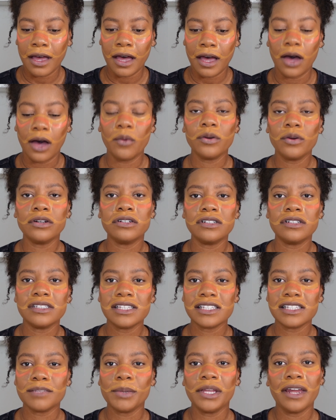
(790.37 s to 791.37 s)
I wonder, does
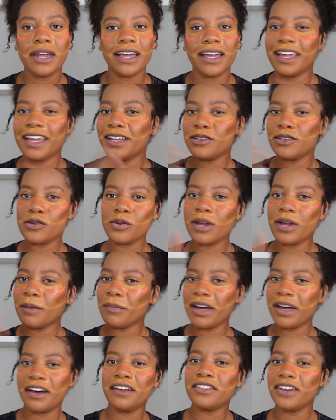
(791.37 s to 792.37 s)
this mean I can't do like
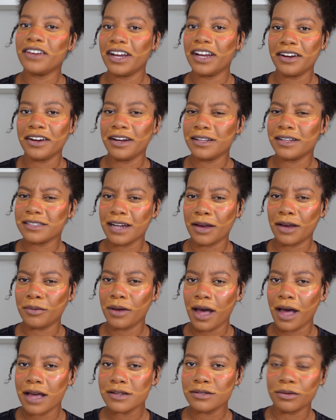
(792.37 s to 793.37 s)
my other areas that I've
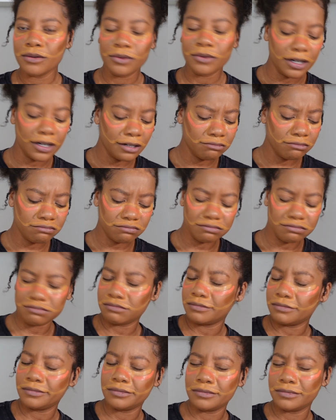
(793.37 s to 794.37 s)
contour?
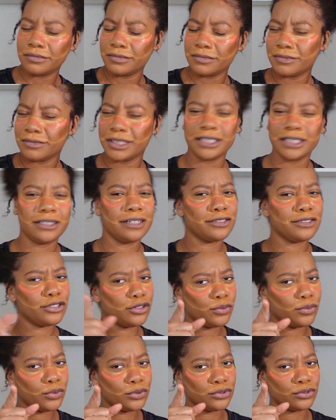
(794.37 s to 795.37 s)
Stick to
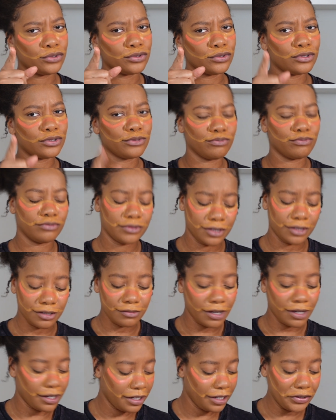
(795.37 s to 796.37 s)
the rules.
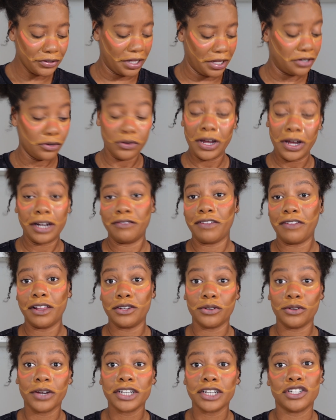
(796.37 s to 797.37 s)
Clearly I don't know how to
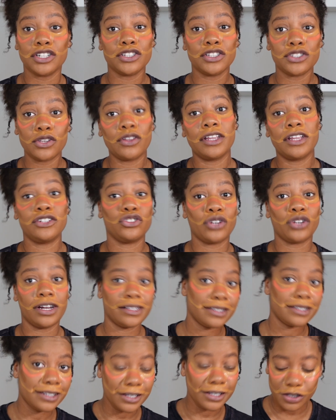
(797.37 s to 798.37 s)
follow directions, so let's try
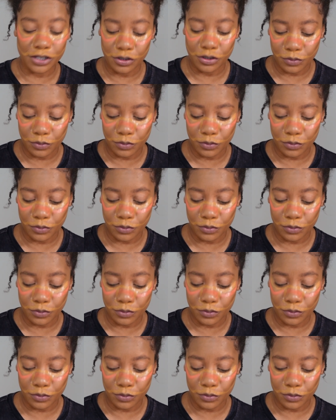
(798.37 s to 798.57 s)
to stick to the